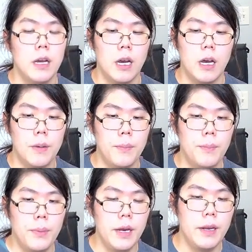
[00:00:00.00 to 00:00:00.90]

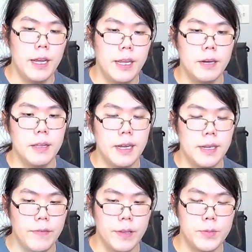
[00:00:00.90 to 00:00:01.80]
But I hear that
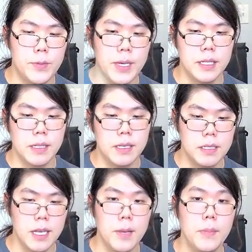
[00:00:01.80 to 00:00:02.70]
it flips basically the
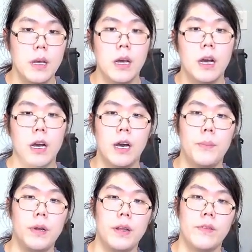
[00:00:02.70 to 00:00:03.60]
same,
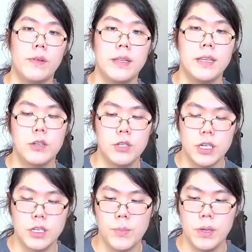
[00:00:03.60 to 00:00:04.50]
but if you like the
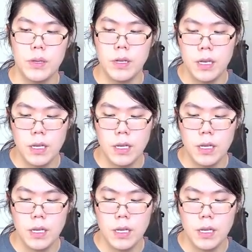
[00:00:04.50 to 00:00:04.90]
interchangeability,